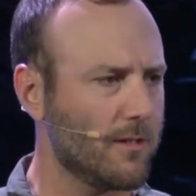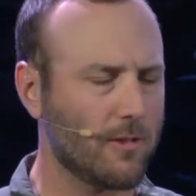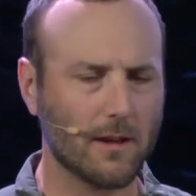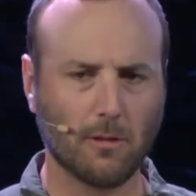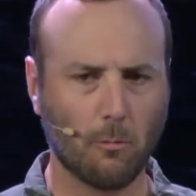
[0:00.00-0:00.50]

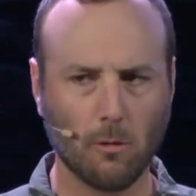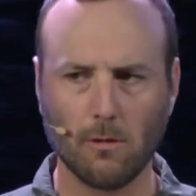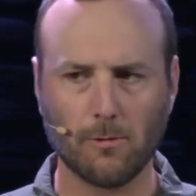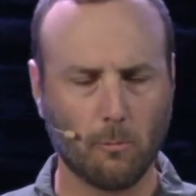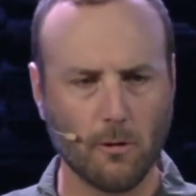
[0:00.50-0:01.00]
It's like the
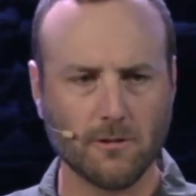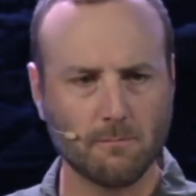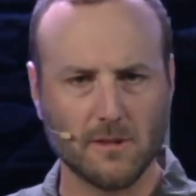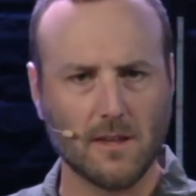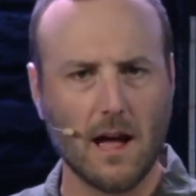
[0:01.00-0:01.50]
world's
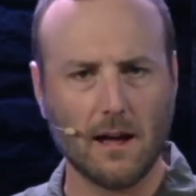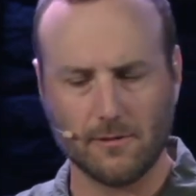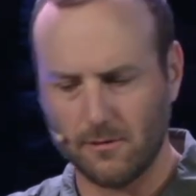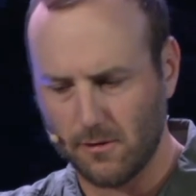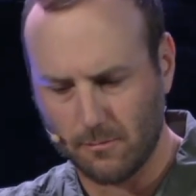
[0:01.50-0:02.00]
worst
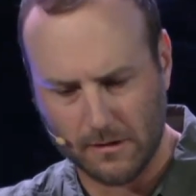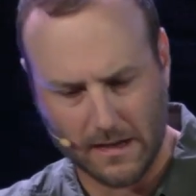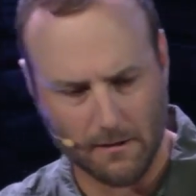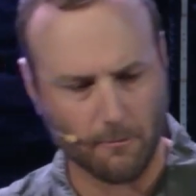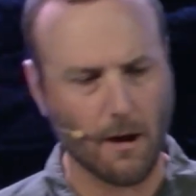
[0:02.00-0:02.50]
massage. You just want
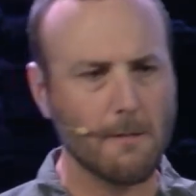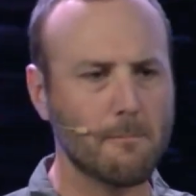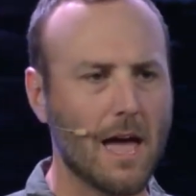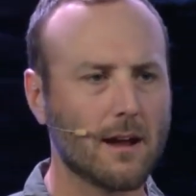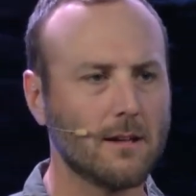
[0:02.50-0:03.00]
to get
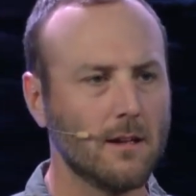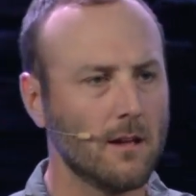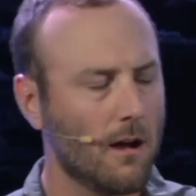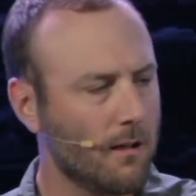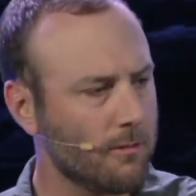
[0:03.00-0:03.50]
right back
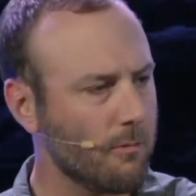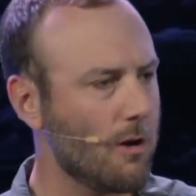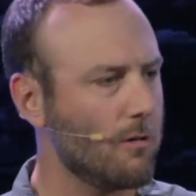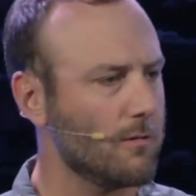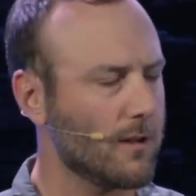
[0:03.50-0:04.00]
on the
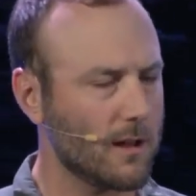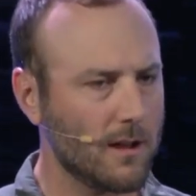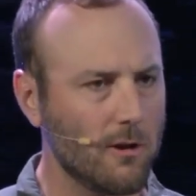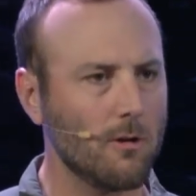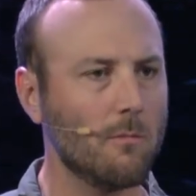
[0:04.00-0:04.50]
road. You can
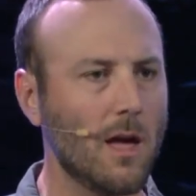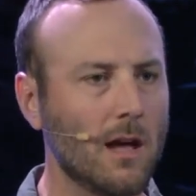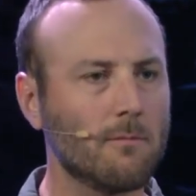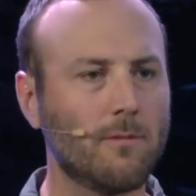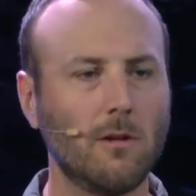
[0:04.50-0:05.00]
hear them
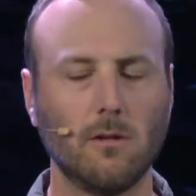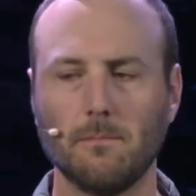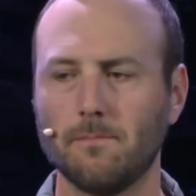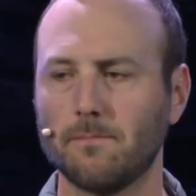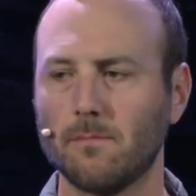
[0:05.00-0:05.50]
and feel
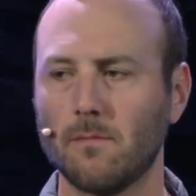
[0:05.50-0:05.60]
them.